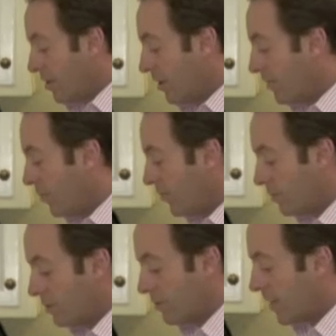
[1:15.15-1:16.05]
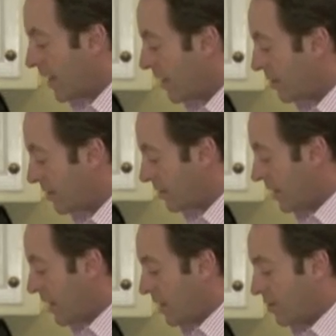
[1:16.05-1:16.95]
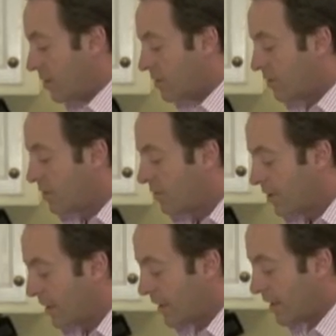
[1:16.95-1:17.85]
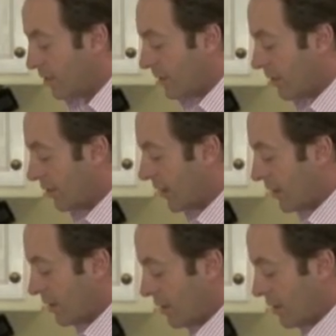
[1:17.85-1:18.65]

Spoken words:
Don't put too much, okay? You just want to put a little bit of it.